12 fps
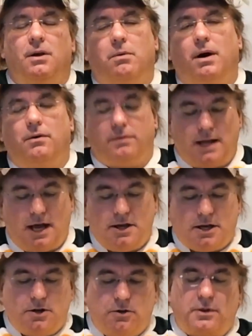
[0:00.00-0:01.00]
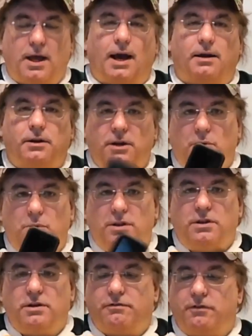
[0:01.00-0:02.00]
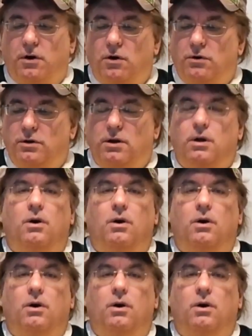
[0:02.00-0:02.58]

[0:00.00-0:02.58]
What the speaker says: Well, now you can do that. You know, with your phone